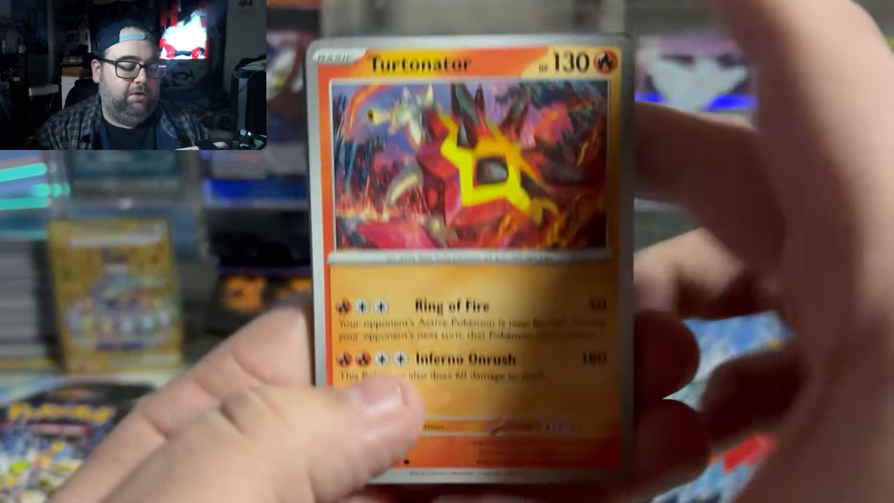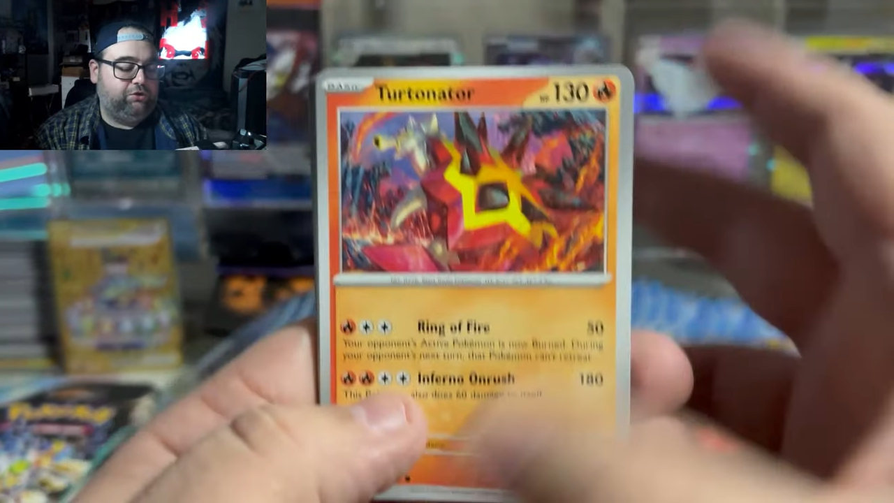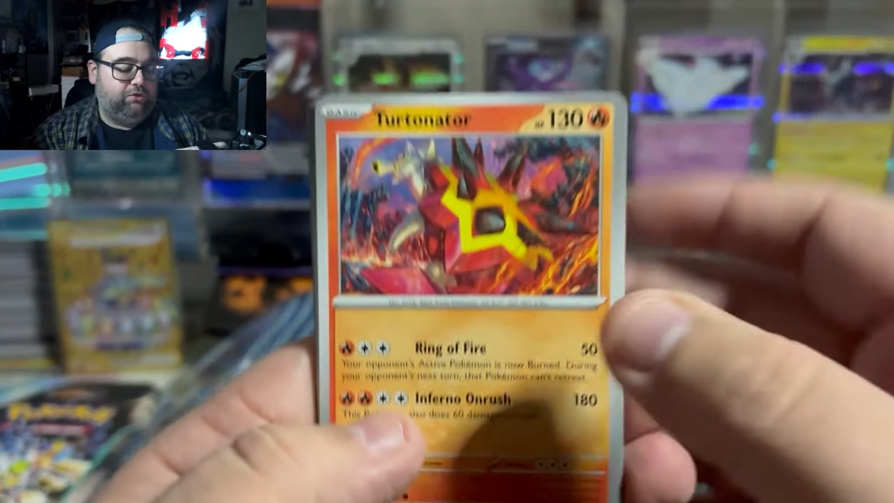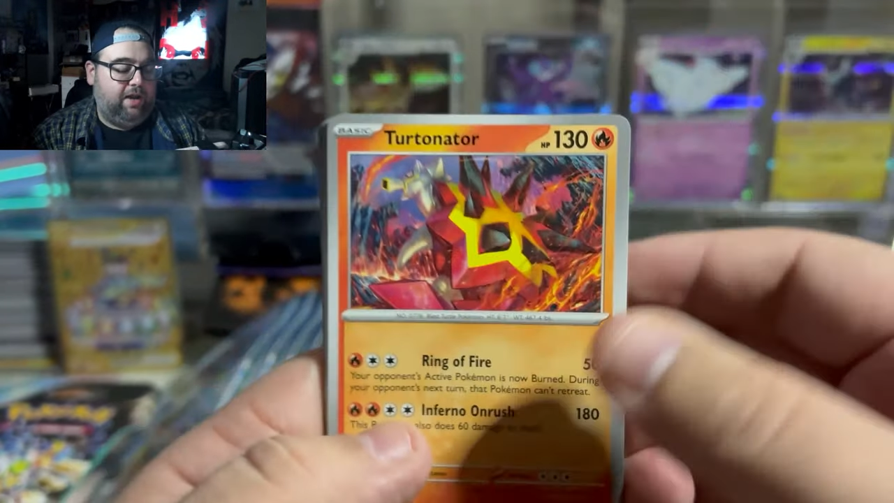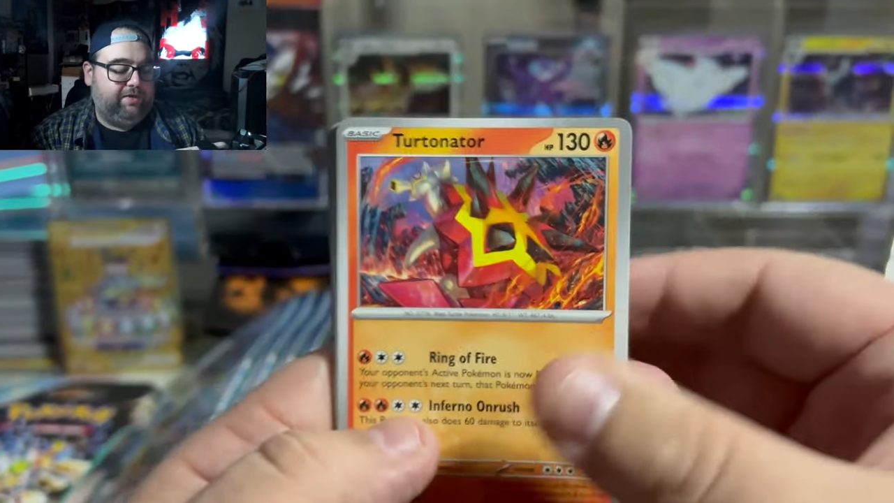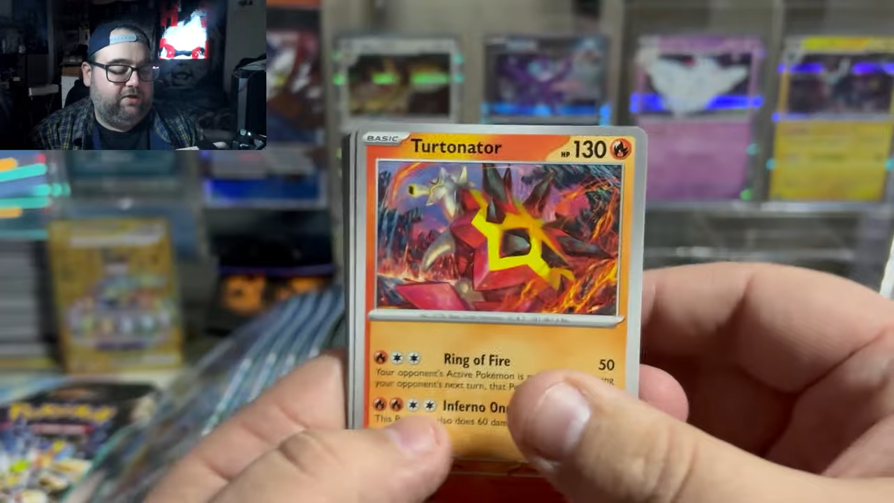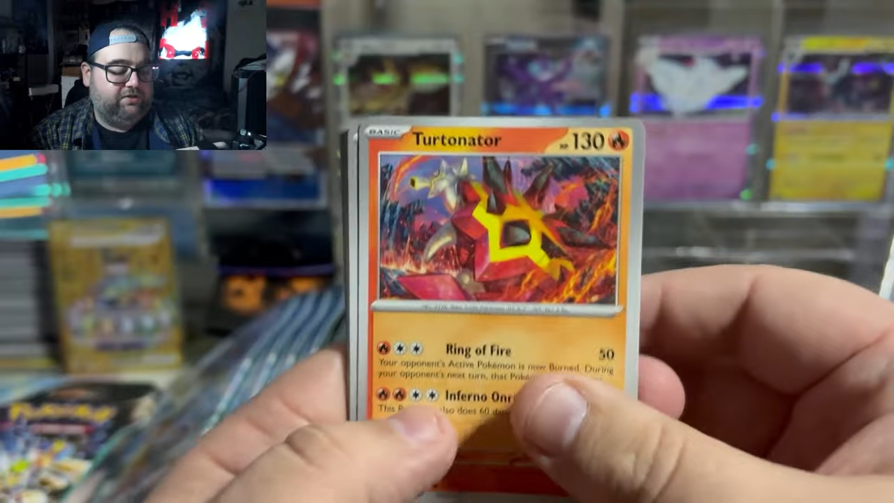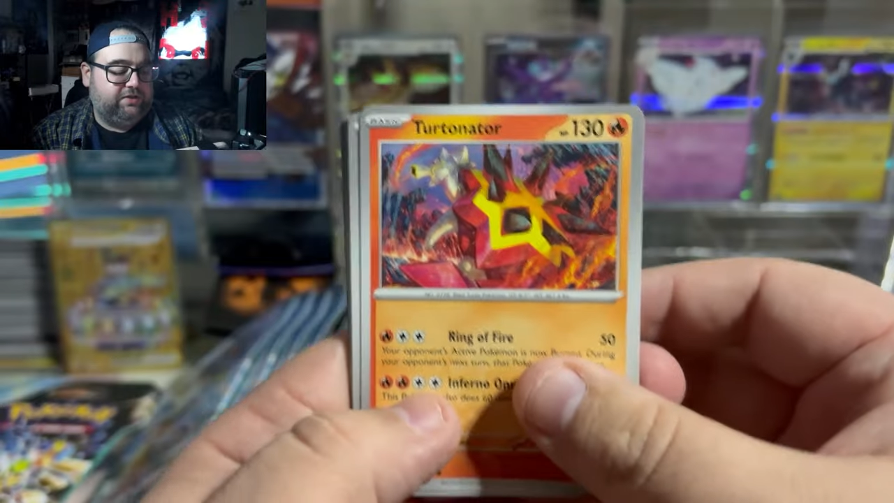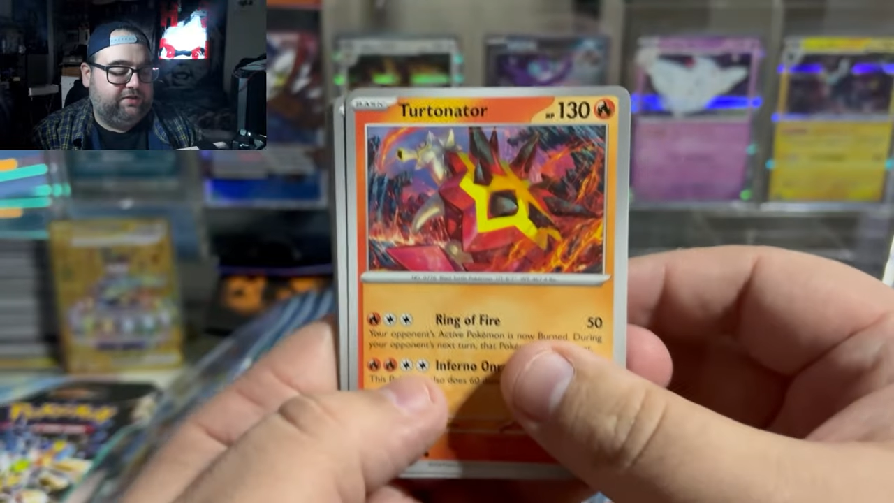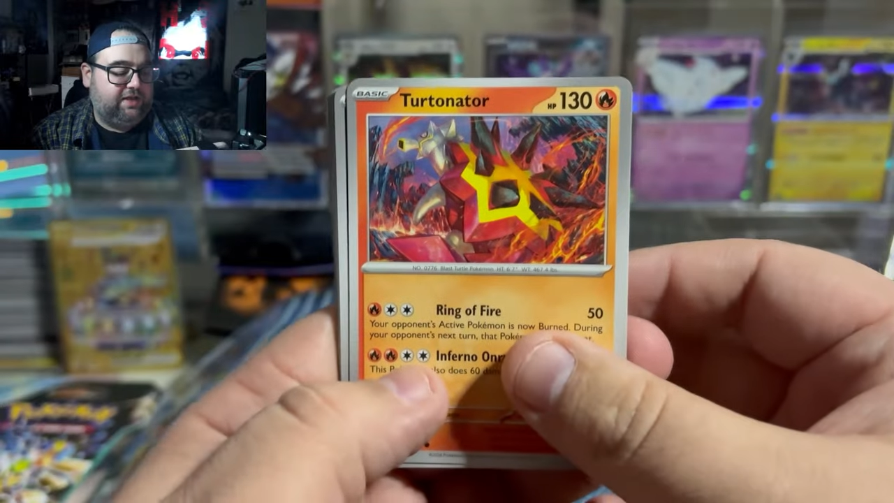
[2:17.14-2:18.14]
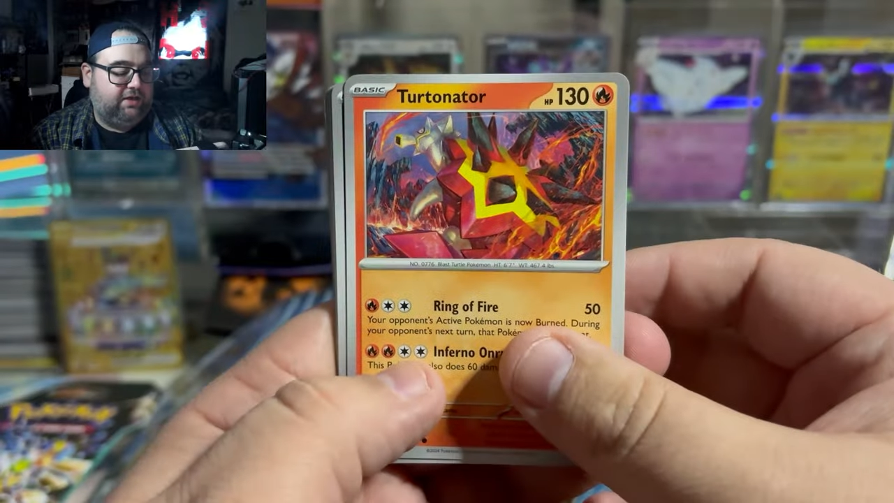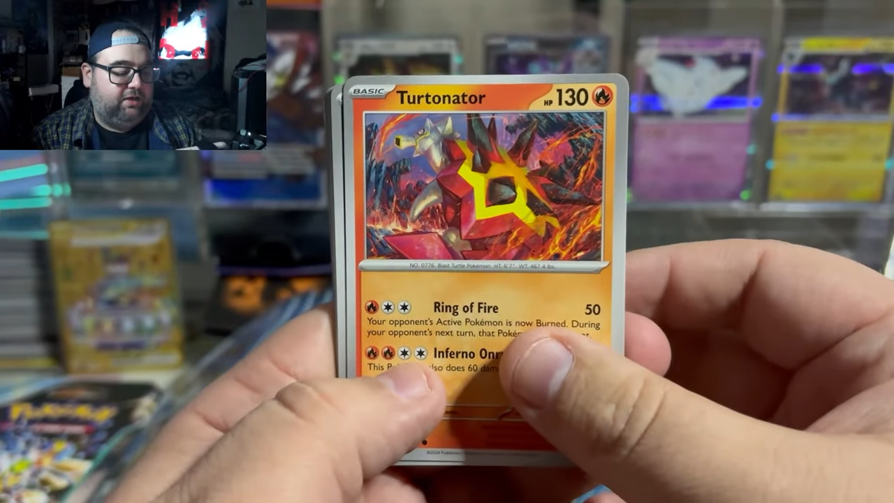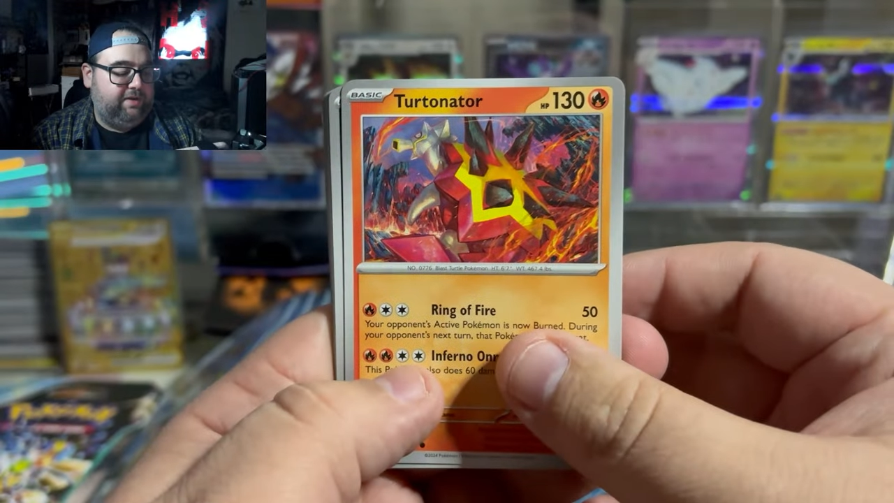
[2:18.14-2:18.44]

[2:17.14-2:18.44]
But Terapagos decided